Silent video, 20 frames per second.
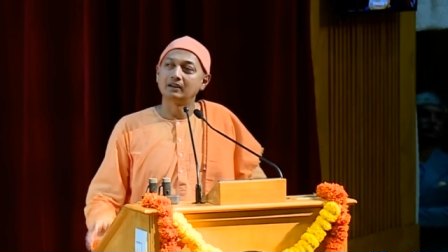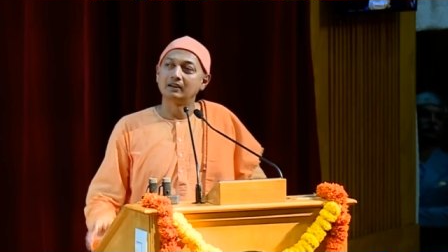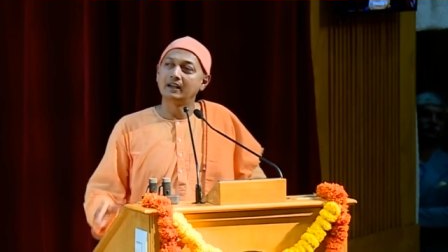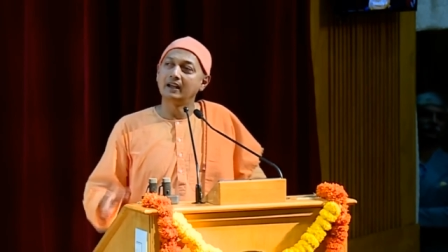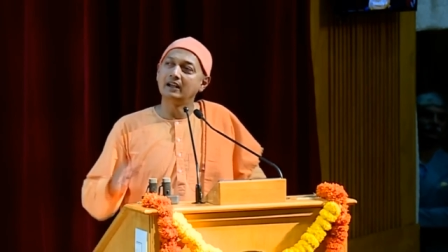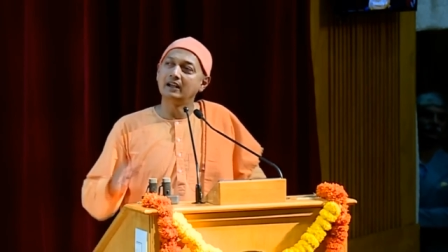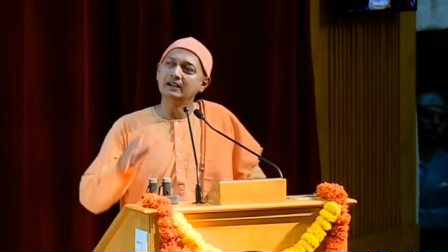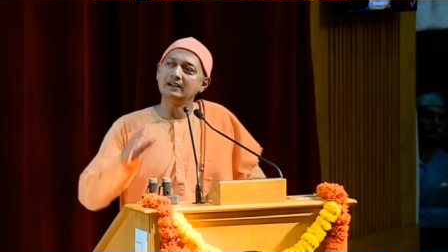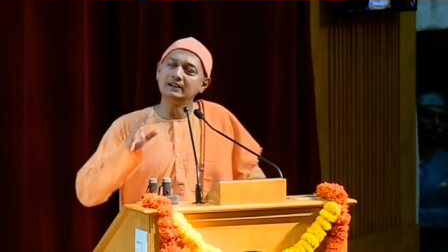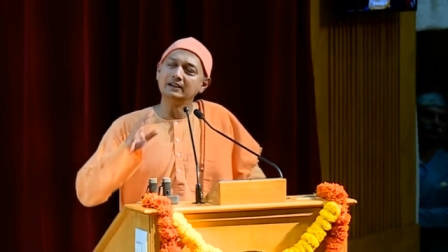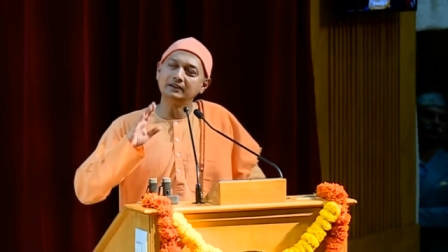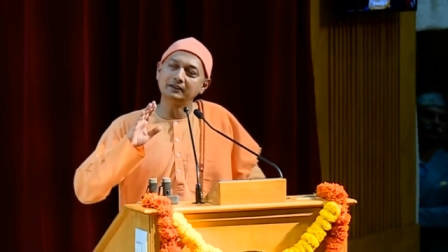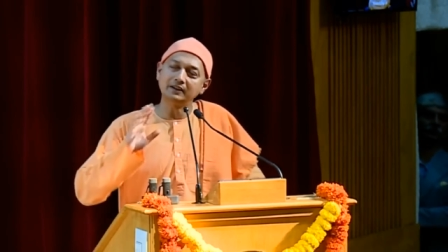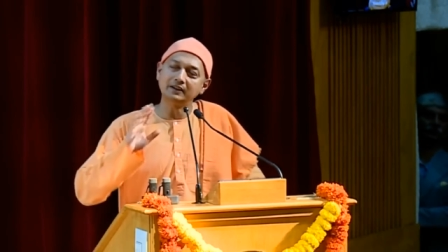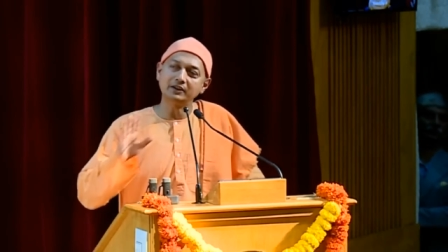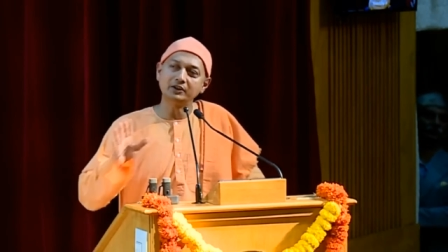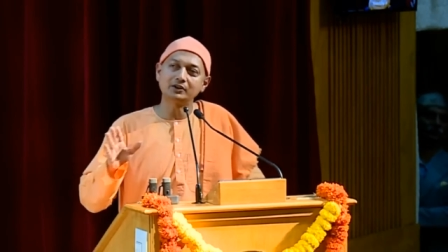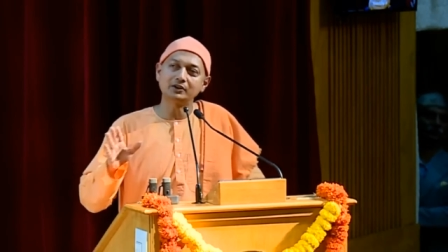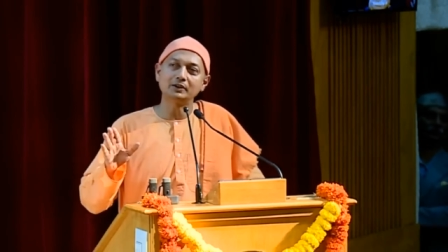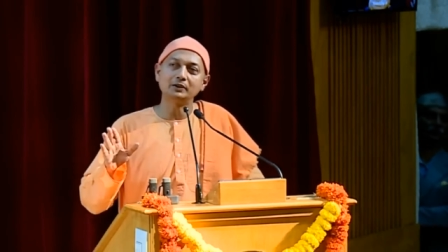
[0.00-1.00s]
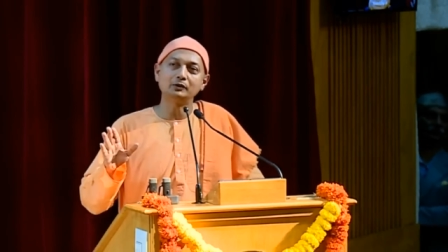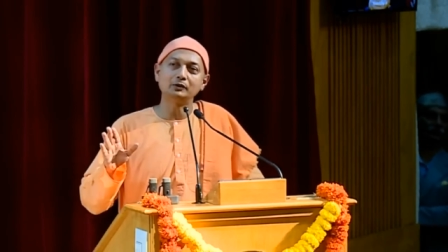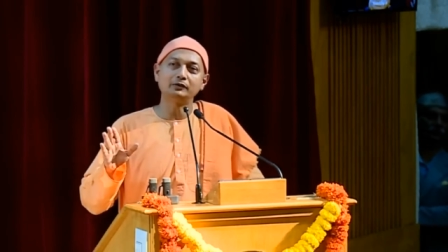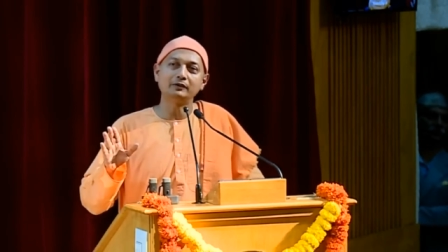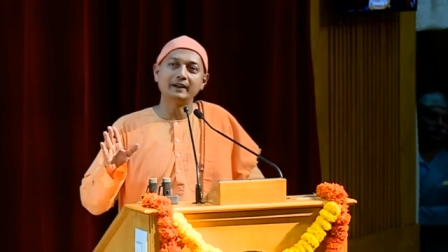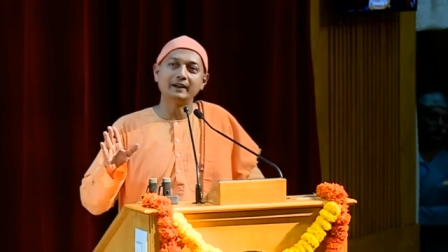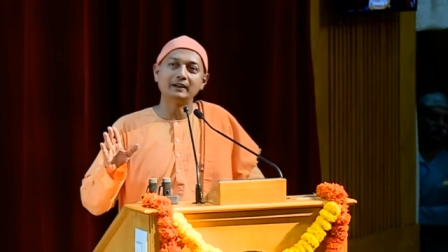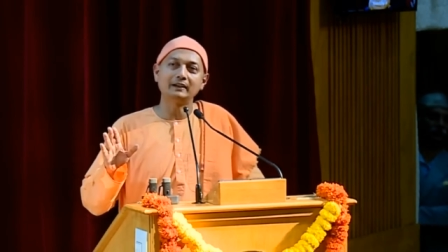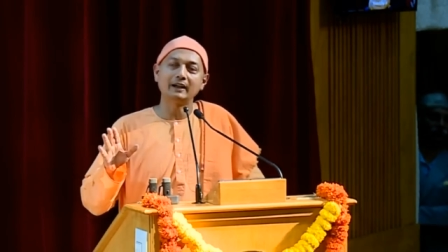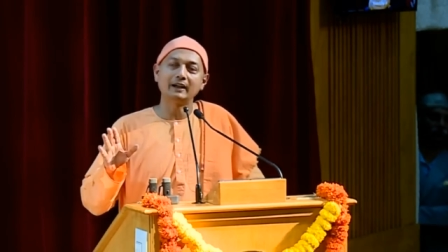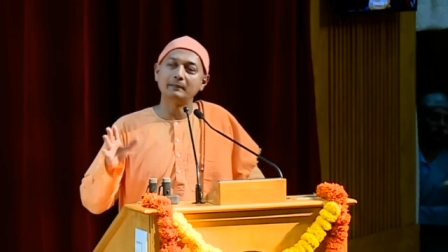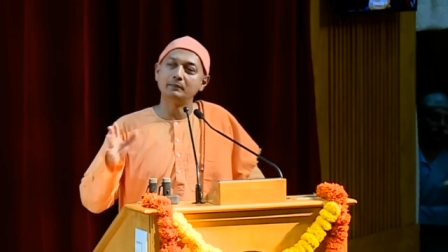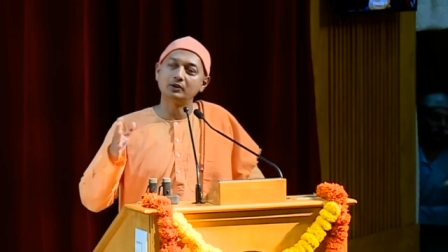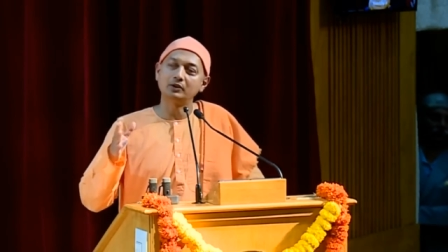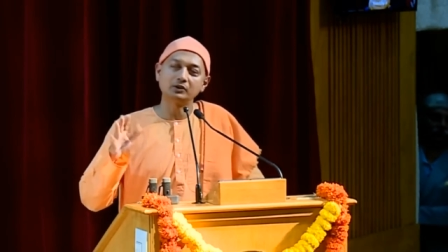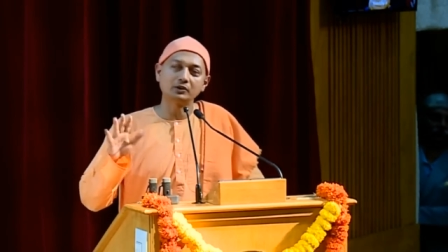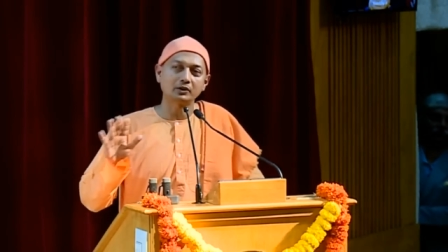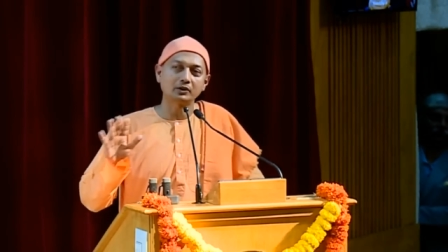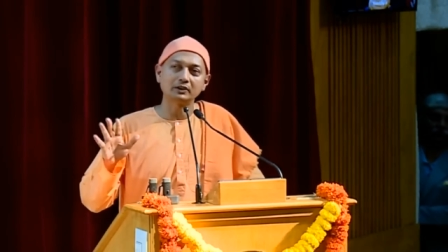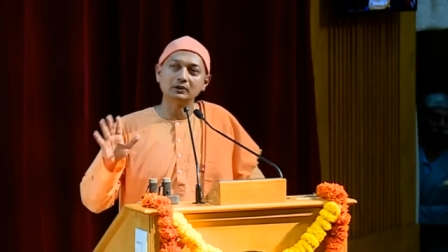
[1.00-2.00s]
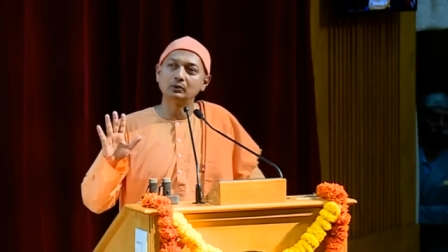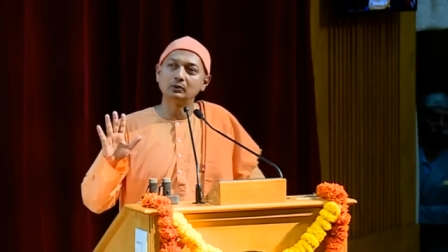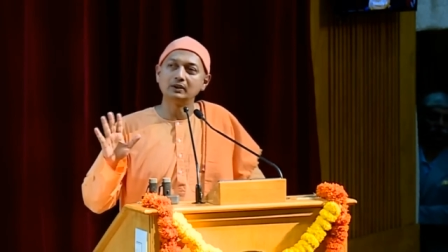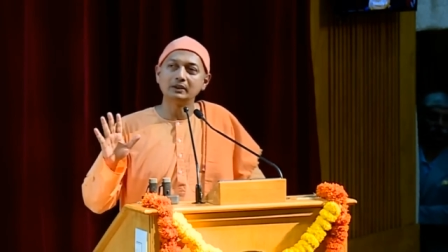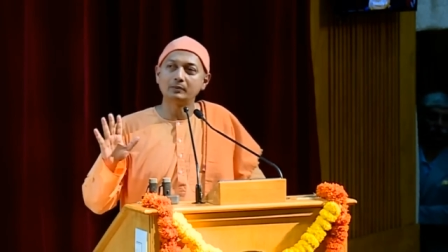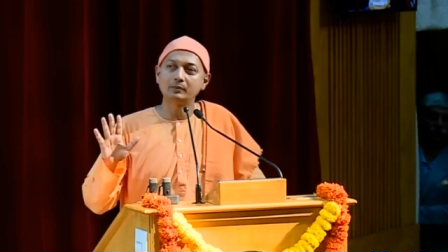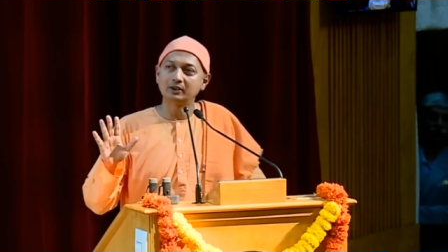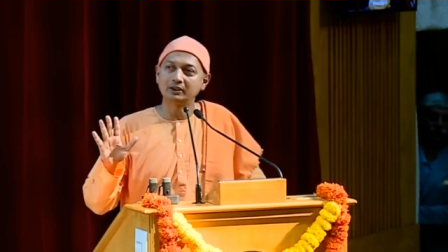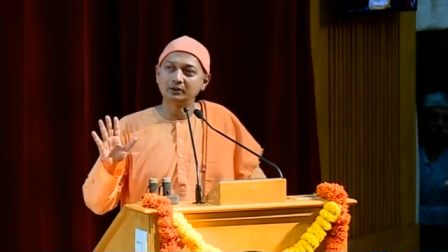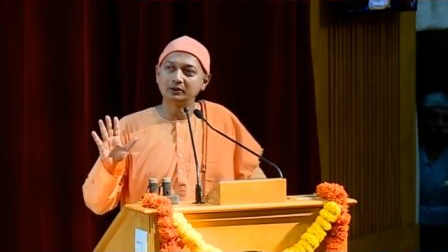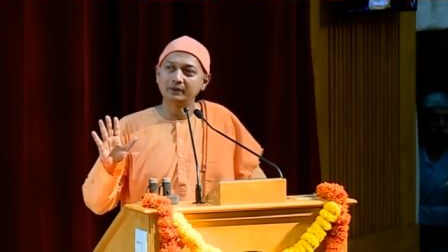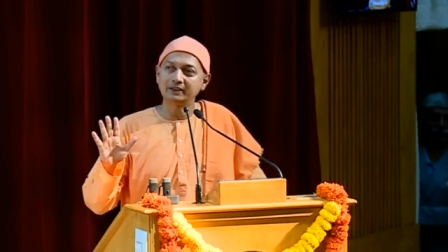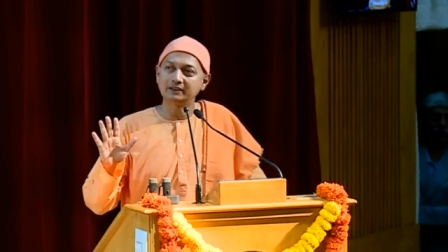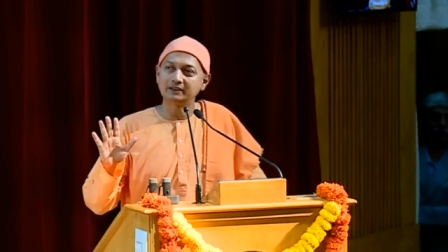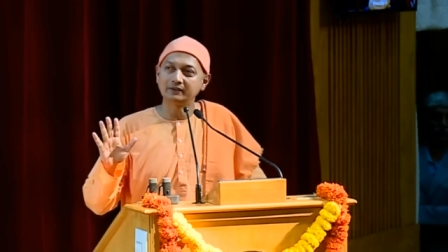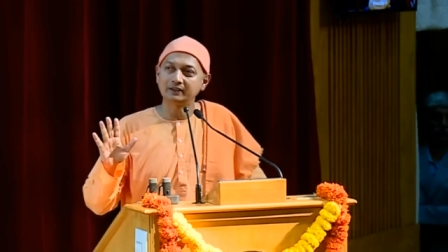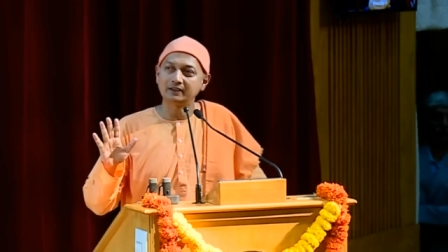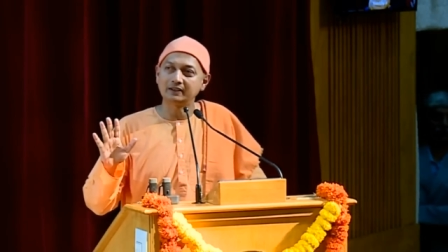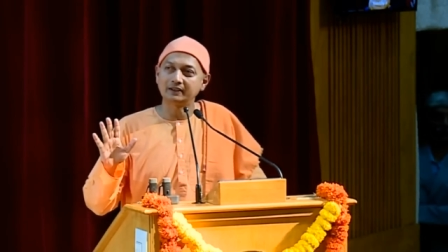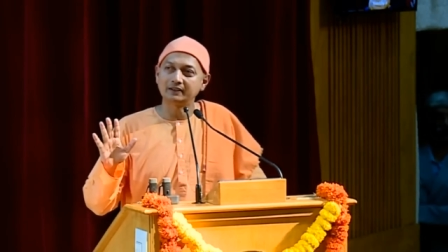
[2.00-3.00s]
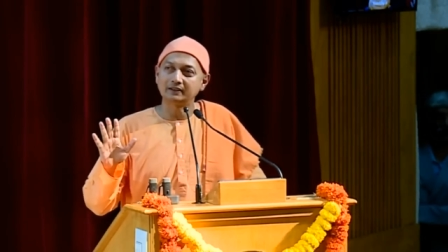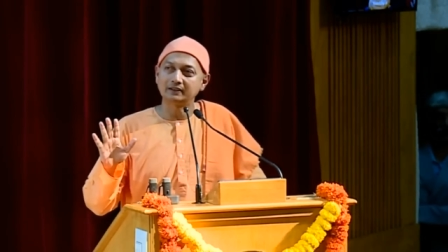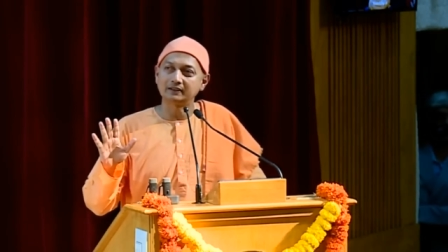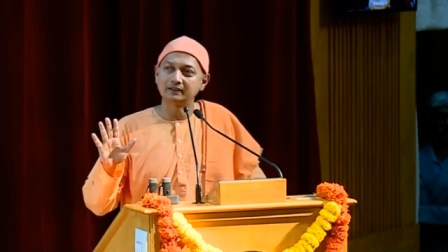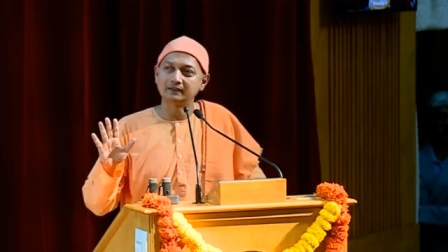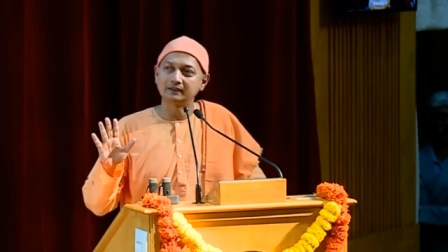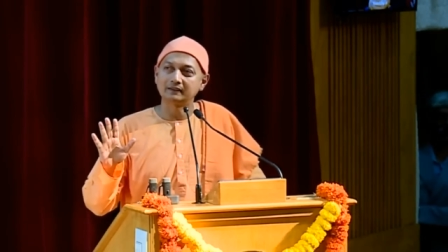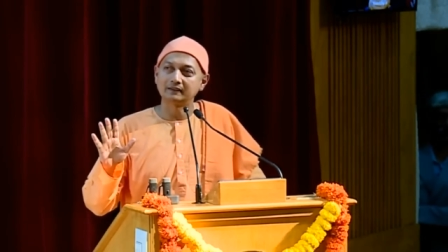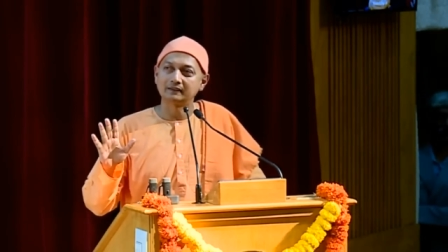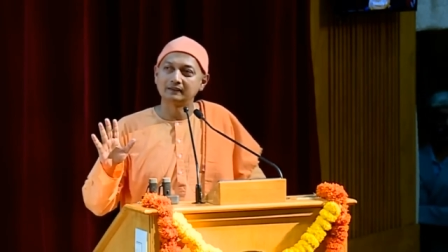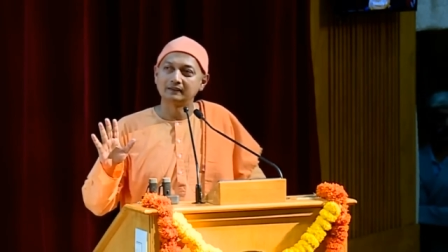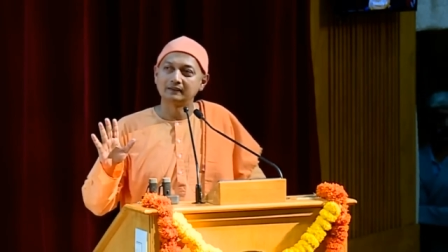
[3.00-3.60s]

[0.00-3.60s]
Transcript: Any tradition you find, I'm not talking only about Advaita Vedanta here